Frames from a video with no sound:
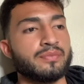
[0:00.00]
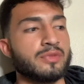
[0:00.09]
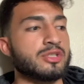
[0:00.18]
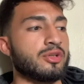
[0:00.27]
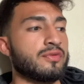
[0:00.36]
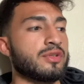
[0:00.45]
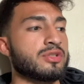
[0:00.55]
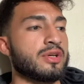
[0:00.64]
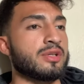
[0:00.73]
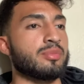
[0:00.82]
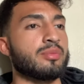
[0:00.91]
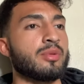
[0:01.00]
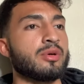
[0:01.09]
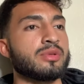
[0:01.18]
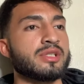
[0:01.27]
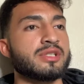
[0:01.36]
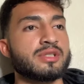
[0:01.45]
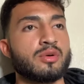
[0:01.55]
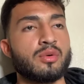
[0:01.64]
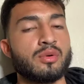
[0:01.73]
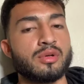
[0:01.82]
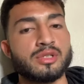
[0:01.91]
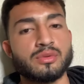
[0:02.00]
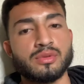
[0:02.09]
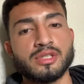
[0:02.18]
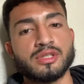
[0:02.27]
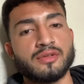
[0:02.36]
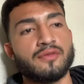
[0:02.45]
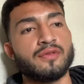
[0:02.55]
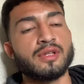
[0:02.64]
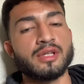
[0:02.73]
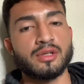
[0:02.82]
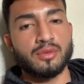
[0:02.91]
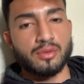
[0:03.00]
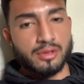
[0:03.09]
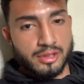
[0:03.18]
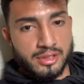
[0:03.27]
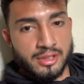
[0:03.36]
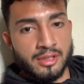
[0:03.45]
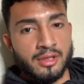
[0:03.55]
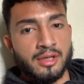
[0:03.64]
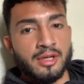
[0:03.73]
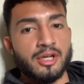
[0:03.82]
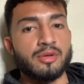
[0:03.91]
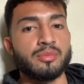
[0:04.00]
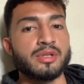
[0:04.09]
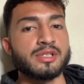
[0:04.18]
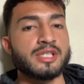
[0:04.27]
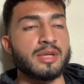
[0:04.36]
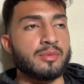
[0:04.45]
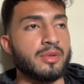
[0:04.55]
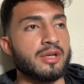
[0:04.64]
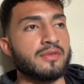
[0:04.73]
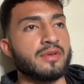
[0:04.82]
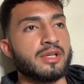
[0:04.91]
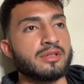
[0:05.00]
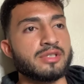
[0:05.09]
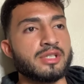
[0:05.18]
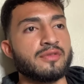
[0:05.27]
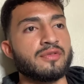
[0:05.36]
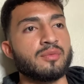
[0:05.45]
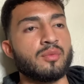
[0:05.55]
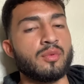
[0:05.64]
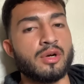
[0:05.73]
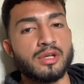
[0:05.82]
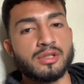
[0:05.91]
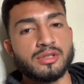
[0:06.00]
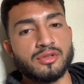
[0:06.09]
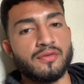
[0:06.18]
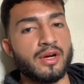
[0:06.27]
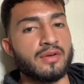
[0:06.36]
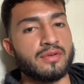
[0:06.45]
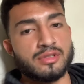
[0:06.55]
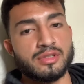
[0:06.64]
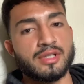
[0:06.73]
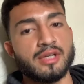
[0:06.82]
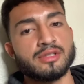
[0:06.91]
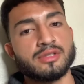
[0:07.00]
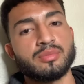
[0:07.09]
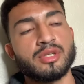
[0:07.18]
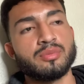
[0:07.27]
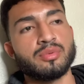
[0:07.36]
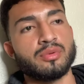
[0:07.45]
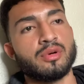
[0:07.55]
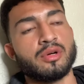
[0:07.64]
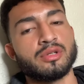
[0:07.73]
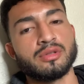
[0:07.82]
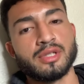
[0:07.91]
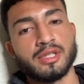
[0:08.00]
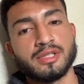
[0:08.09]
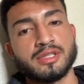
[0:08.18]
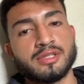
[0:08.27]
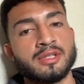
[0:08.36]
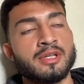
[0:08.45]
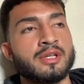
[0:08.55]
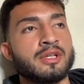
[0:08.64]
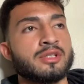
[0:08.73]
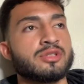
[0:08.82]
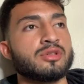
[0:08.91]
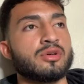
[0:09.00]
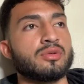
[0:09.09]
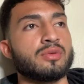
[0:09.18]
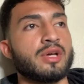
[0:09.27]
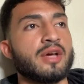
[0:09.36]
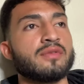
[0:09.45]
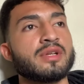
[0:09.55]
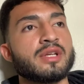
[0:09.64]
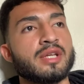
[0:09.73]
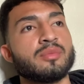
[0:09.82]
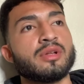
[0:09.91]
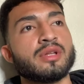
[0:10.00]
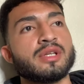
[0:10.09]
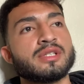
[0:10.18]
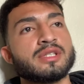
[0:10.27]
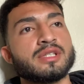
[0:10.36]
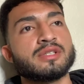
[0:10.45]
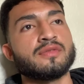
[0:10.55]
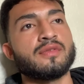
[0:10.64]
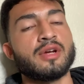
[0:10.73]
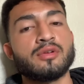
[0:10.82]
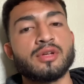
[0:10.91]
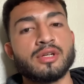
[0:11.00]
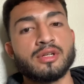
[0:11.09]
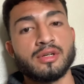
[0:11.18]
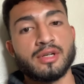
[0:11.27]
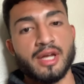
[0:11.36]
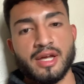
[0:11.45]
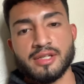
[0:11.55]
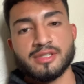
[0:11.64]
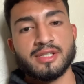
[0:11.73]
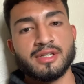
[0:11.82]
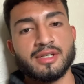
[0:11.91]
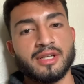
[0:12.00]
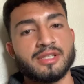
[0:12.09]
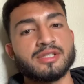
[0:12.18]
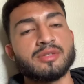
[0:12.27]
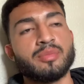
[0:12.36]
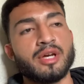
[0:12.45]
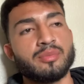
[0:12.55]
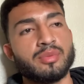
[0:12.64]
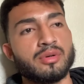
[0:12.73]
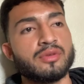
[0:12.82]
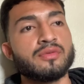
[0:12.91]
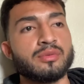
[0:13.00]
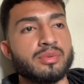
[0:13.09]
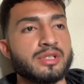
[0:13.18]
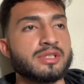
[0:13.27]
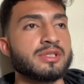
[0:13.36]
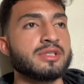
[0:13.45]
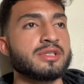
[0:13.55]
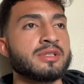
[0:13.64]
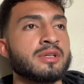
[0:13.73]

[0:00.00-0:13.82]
So if you're trying to promote this course or this affiliate course, it will be the same amount of energy from 1 to 500,000 people on your list. So having an email list is a very good asset and is the backbone of your business.